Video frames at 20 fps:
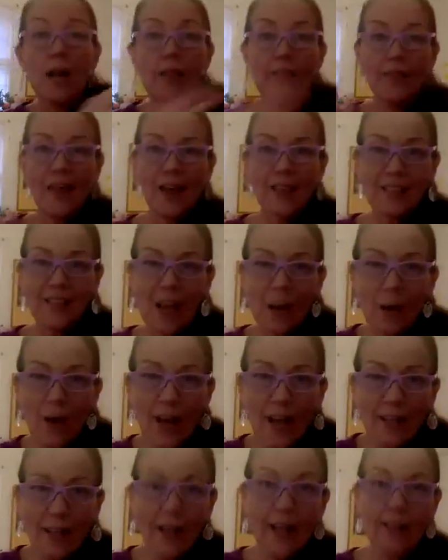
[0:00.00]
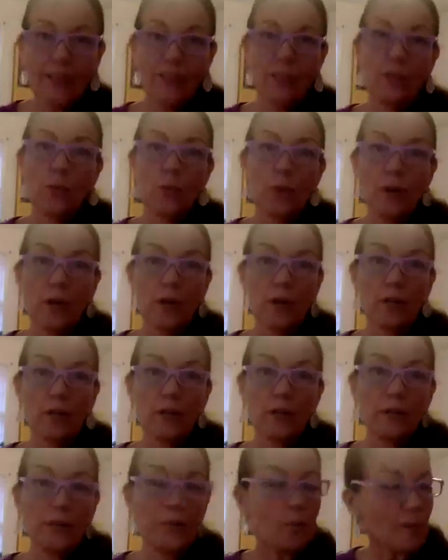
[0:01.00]
That's how I like to work.
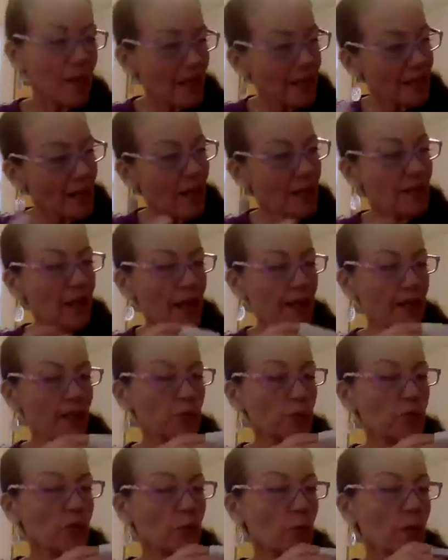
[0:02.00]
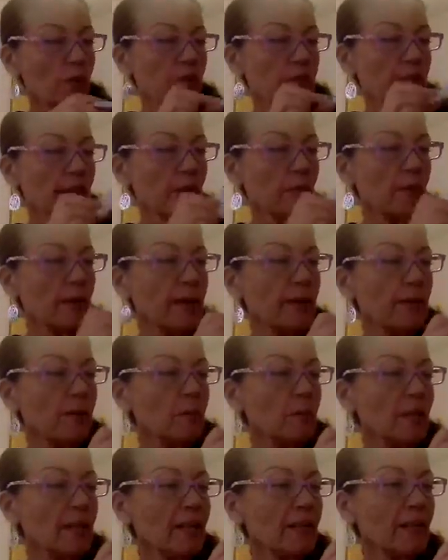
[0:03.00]
You might not like to work that way. You
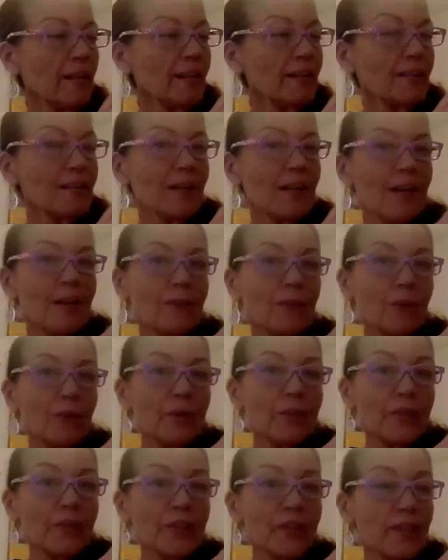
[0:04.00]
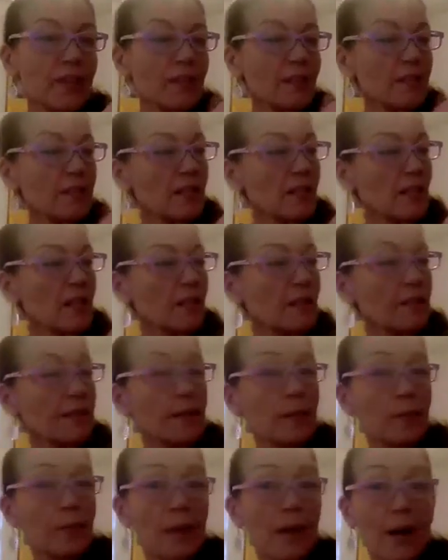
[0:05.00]
might like to have all your things in neat
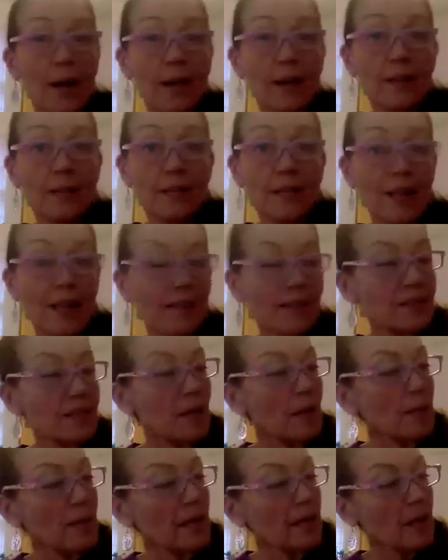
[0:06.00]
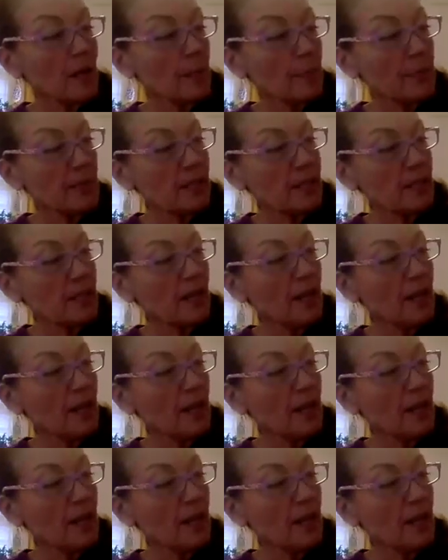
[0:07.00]
little piles. That's not my cup of tea.